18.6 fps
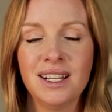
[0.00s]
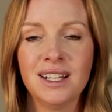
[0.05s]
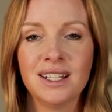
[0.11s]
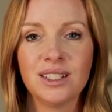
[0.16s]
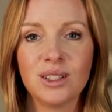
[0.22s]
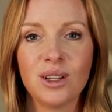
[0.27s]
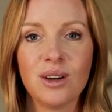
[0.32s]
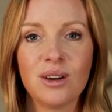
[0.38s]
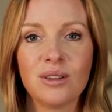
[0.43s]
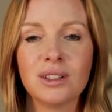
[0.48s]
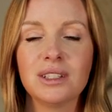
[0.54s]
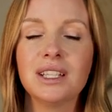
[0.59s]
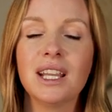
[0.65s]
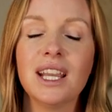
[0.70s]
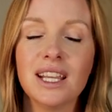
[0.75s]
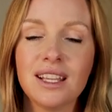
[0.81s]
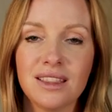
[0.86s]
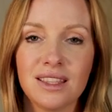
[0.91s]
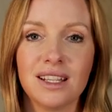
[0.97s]
So
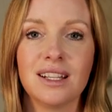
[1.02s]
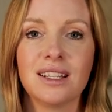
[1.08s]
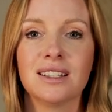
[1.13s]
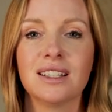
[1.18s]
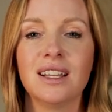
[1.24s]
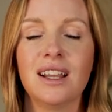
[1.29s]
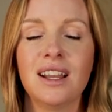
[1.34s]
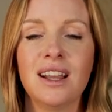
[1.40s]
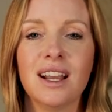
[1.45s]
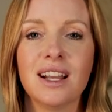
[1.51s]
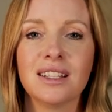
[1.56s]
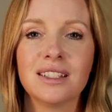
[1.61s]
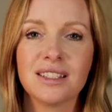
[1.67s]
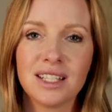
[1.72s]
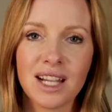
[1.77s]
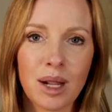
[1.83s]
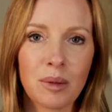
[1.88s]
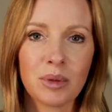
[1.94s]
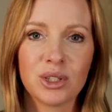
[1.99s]
take these,
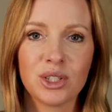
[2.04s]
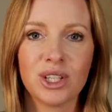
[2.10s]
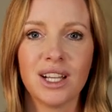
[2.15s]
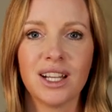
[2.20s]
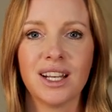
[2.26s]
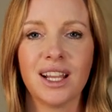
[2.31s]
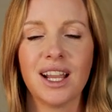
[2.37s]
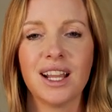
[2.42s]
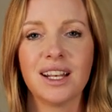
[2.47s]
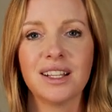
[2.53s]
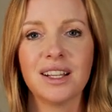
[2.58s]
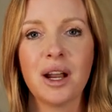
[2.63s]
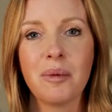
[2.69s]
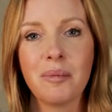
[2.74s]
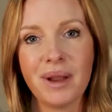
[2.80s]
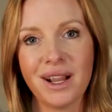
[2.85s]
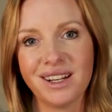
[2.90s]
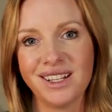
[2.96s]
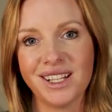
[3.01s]
establish it, and come
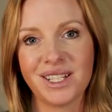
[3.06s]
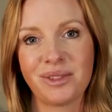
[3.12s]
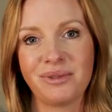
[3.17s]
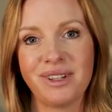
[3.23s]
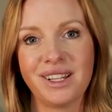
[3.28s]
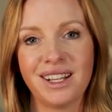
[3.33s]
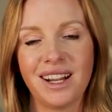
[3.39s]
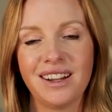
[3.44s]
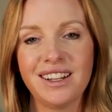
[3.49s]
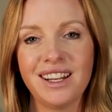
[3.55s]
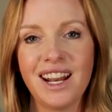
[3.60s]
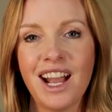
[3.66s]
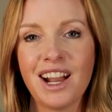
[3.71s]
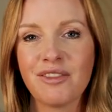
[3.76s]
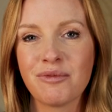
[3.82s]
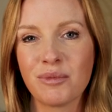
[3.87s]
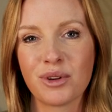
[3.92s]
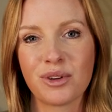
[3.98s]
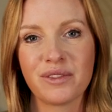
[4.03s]
back next week. I'm gonna
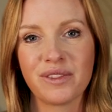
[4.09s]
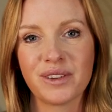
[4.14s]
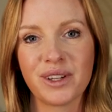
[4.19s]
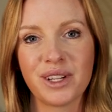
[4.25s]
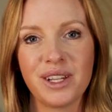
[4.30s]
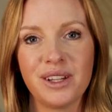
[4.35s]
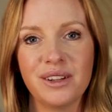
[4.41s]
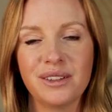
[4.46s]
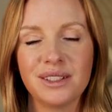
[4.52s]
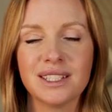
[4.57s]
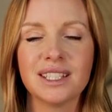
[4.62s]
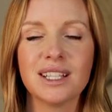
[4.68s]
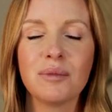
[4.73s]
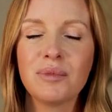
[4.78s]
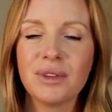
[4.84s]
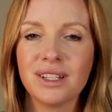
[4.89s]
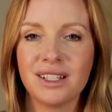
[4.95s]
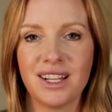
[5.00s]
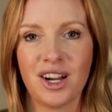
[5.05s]
have more for you,
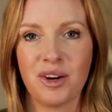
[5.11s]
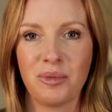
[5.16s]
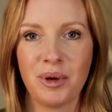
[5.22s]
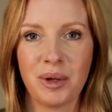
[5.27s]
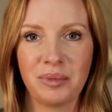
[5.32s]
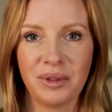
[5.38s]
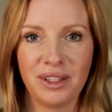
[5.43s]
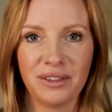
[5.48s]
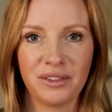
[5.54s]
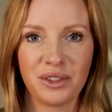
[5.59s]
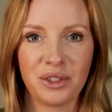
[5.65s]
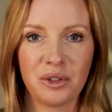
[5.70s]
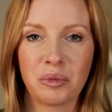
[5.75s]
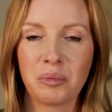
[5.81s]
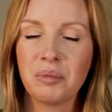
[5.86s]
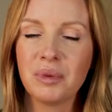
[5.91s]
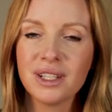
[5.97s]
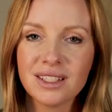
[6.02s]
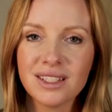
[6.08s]
something to help uplevel your
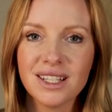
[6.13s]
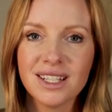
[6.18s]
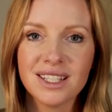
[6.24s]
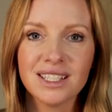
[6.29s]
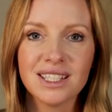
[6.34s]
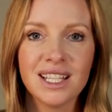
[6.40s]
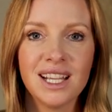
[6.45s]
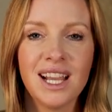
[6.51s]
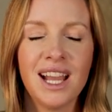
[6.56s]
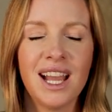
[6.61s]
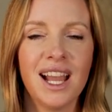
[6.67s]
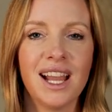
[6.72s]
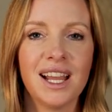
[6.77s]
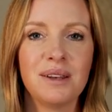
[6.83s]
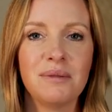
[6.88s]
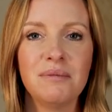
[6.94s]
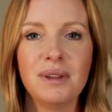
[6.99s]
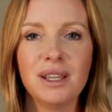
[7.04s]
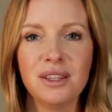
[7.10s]
business
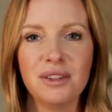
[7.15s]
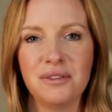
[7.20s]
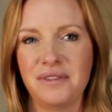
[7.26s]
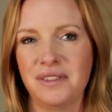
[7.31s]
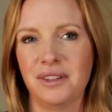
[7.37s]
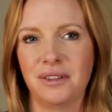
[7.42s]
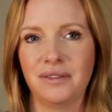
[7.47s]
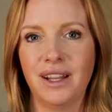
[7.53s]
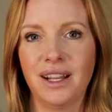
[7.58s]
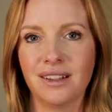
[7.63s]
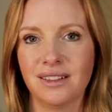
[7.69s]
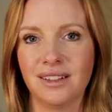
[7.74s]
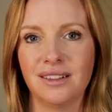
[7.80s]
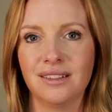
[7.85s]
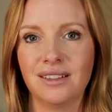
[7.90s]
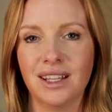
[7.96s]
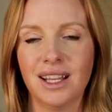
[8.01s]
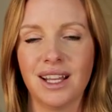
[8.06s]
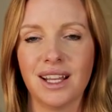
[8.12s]
and make you feel
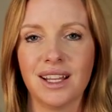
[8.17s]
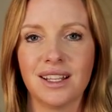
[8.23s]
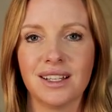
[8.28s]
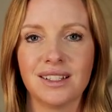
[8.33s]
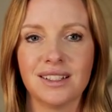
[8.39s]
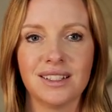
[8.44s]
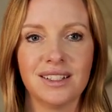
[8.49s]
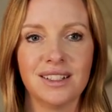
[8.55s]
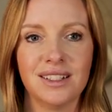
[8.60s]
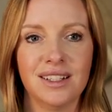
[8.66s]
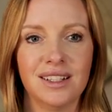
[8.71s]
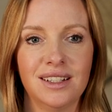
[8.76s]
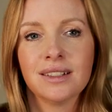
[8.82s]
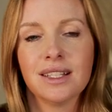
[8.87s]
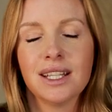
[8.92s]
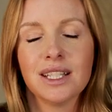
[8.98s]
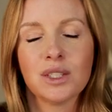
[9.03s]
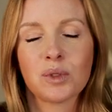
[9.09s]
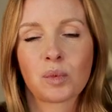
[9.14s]
valued and
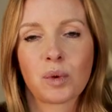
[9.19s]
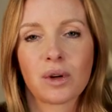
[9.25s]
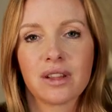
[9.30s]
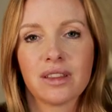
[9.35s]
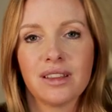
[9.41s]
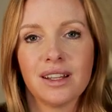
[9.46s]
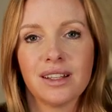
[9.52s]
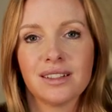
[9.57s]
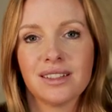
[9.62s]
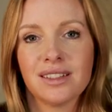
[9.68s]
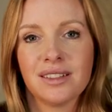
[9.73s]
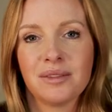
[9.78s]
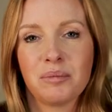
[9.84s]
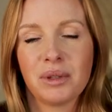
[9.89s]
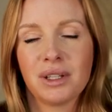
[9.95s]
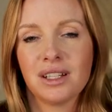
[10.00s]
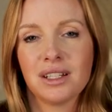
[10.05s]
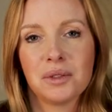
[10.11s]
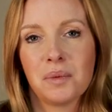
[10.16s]
it's worth it
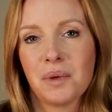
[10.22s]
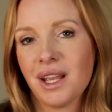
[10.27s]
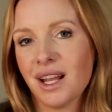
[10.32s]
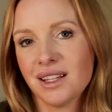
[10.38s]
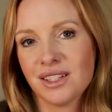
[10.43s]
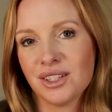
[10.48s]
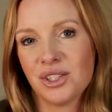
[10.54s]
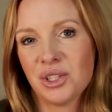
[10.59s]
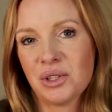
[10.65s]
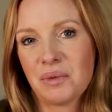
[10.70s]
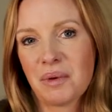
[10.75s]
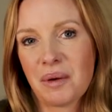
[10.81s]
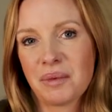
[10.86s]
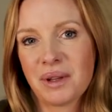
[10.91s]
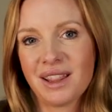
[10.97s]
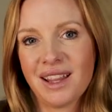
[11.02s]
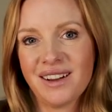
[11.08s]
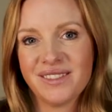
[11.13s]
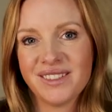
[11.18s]
because we get to do what
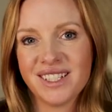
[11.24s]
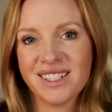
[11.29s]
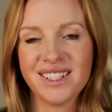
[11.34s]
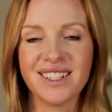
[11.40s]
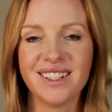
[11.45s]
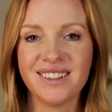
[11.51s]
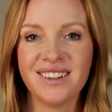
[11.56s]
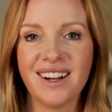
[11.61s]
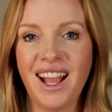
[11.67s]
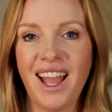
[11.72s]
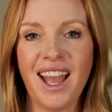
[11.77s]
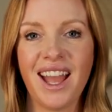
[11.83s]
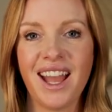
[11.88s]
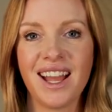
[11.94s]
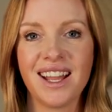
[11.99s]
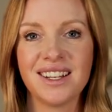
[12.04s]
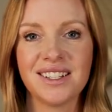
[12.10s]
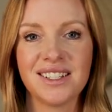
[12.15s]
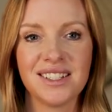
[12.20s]
we love to do
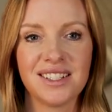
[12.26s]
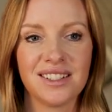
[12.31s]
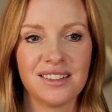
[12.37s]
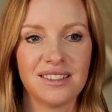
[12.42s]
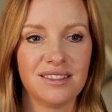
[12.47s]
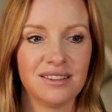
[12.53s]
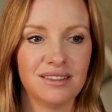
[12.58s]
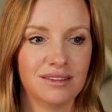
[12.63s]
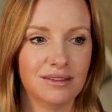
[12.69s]
and